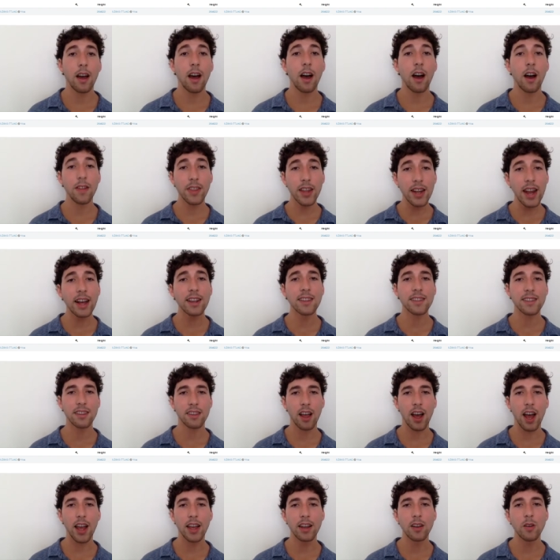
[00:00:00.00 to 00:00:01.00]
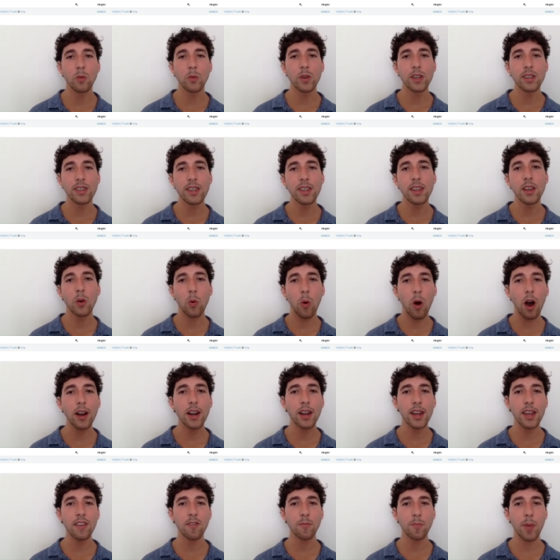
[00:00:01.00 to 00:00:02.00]
On the next line, we see the
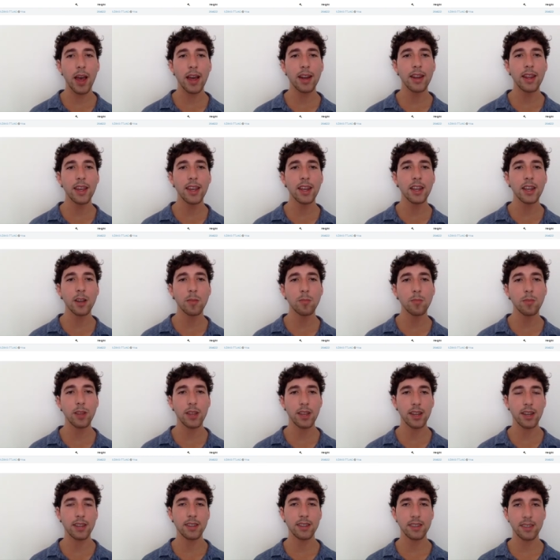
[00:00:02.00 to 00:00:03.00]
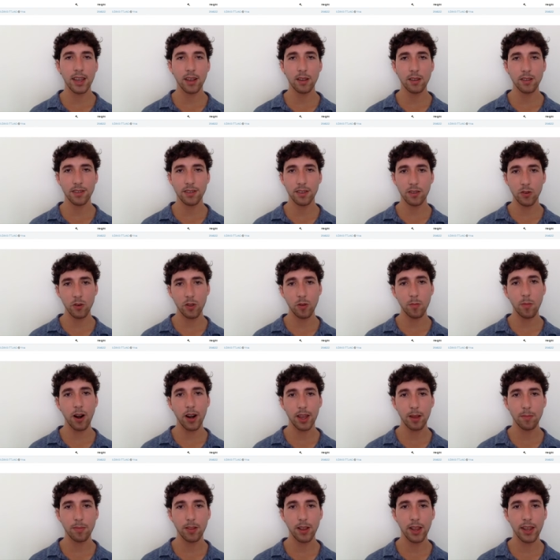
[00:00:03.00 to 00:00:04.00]
quantity of pending and completed sales through the
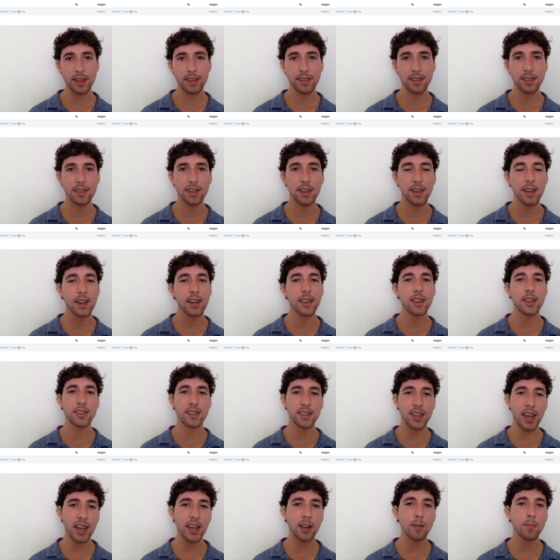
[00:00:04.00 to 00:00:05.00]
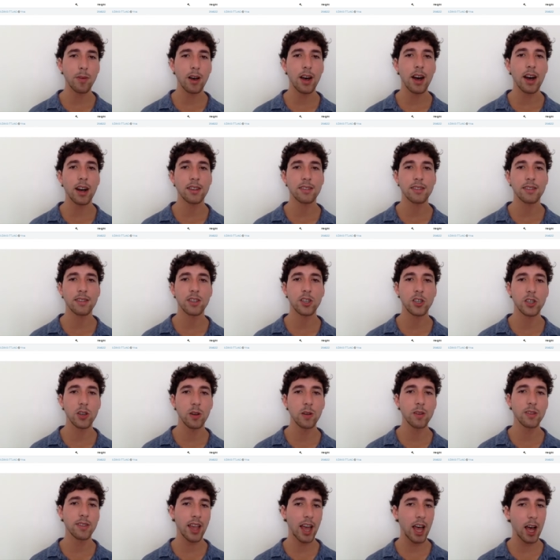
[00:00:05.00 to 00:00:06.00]
marketplace. The second box
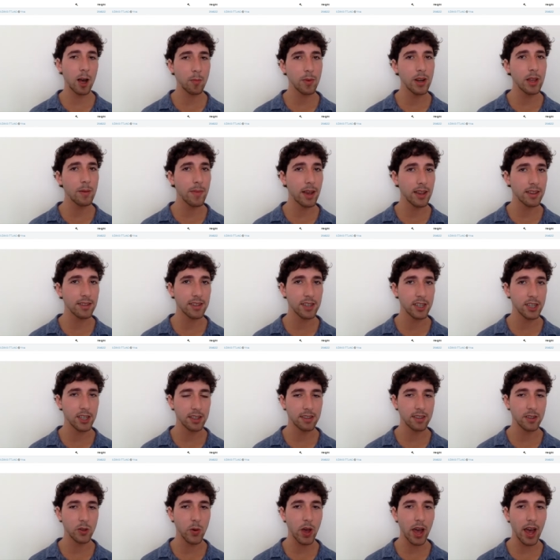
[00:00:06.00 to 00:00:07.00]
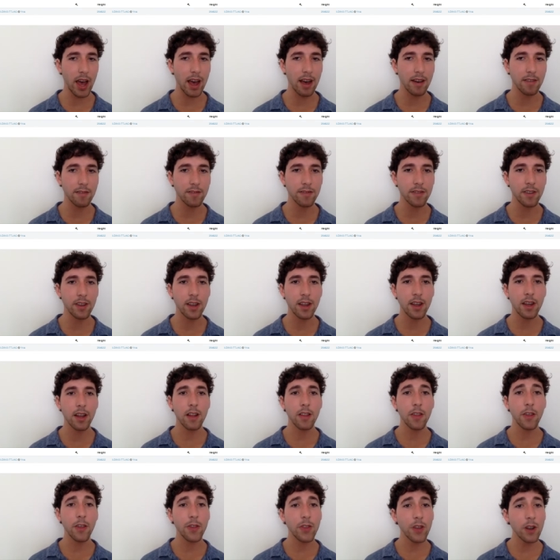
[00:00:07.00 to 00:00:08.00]
shows how many messages you have.
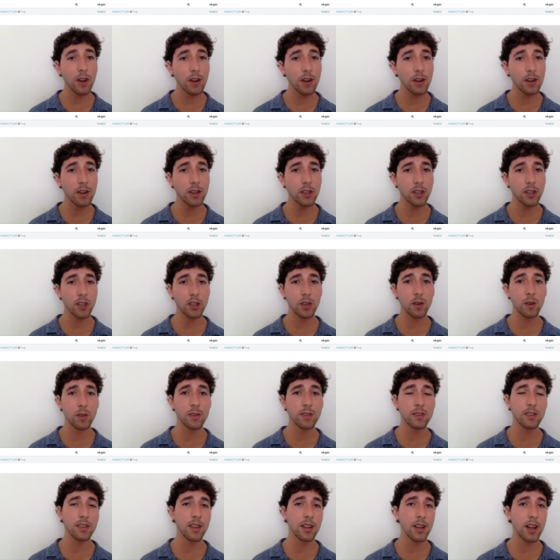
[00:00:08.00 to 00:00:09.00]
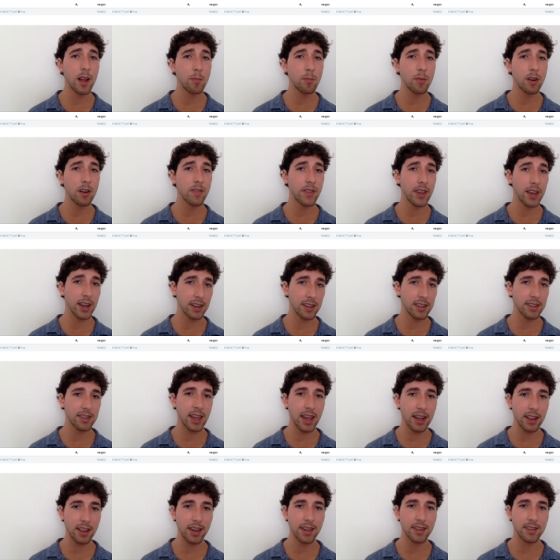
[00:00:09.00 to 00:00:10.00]
The third shows the number of Ignis
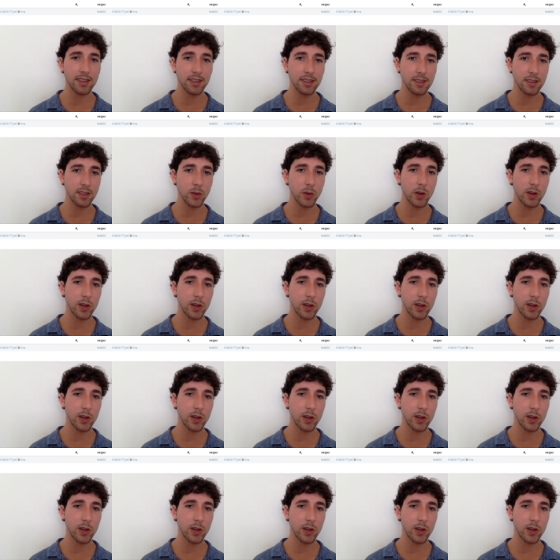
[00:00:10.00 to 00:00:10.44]
aliases you